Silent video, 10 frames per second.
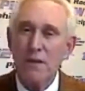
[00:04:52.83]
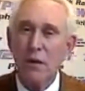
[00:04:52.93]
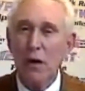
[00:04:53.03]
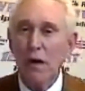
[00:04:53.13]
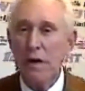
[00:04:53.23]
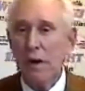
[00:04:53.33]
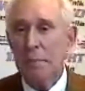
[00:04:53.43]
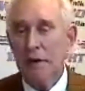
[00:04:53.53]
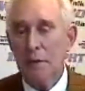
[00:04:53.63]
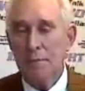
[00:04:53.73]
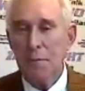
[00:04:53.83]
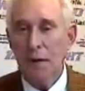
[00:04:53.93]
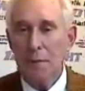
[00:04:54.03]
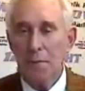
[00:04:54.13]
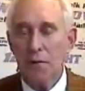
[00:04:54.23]
You know, I, I pick up the
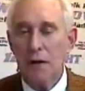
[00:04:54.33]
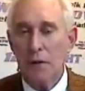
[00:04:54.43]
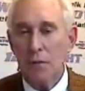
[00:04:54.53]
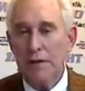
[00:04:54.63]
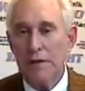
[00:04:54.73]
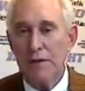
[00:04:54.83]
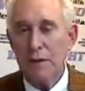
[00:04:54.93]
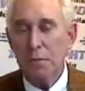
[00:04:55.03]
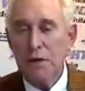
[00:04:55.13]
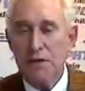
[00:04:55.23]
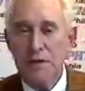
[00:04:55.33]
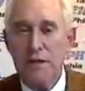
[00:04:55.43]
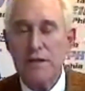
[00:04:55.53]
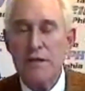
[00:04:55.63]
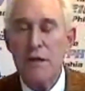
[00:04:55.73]
paper and I read that the
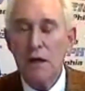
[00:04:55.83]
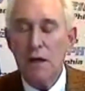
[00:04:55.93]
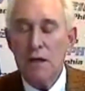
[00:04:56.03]
president's